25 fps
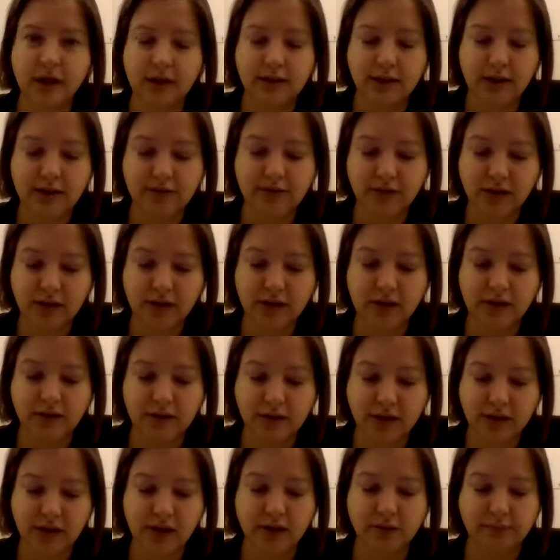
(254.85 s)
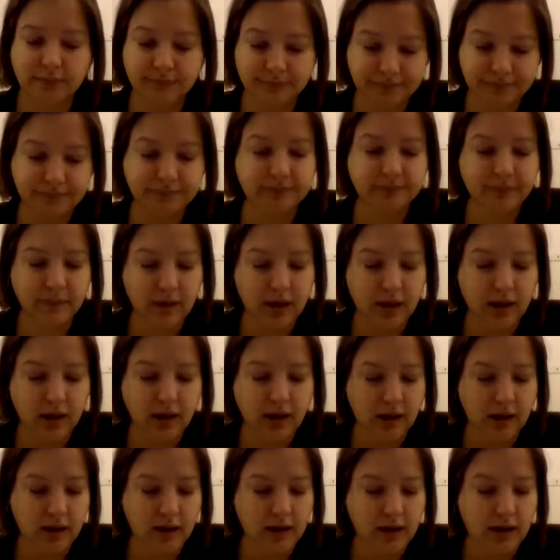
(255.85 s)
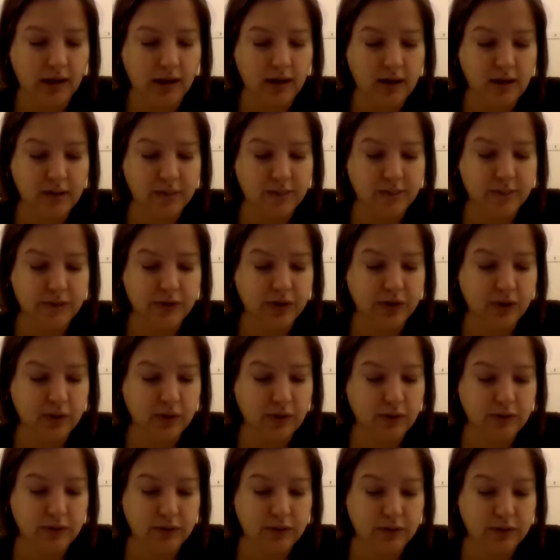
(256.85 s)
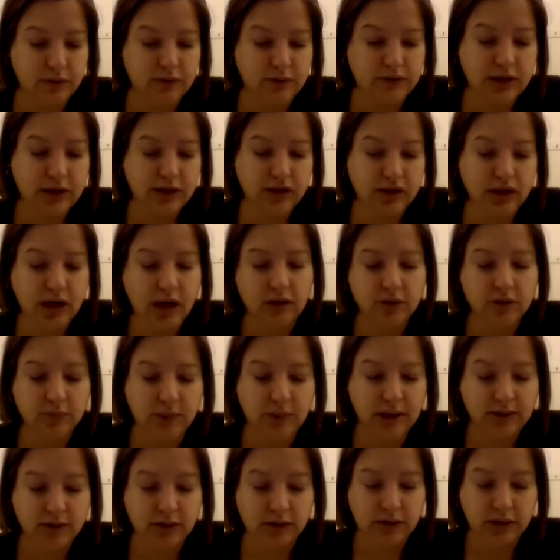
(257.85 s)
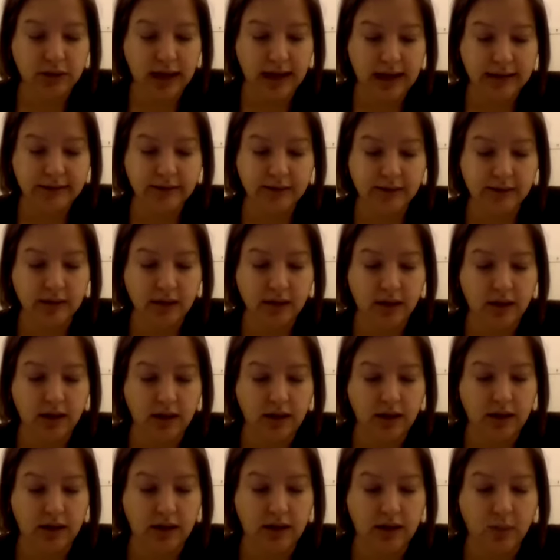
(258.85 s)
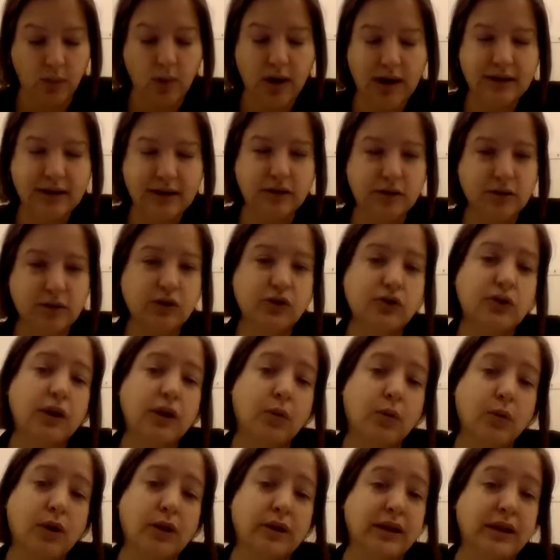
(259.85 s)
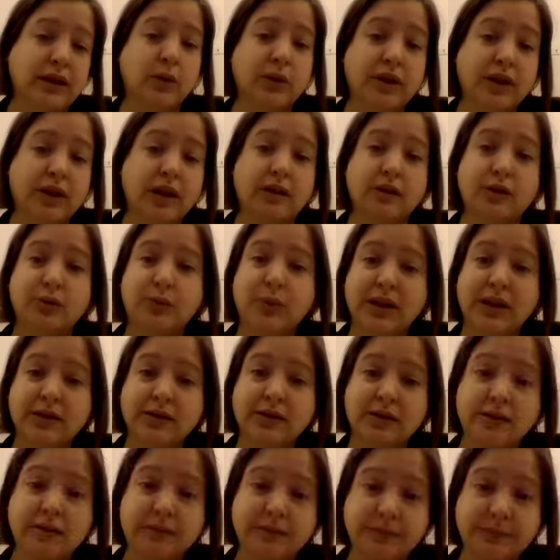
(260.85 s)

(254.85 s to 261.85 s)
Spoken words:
That's very good to know. So you teach a colored pencil class. Why do you enjoy working with colored pencil?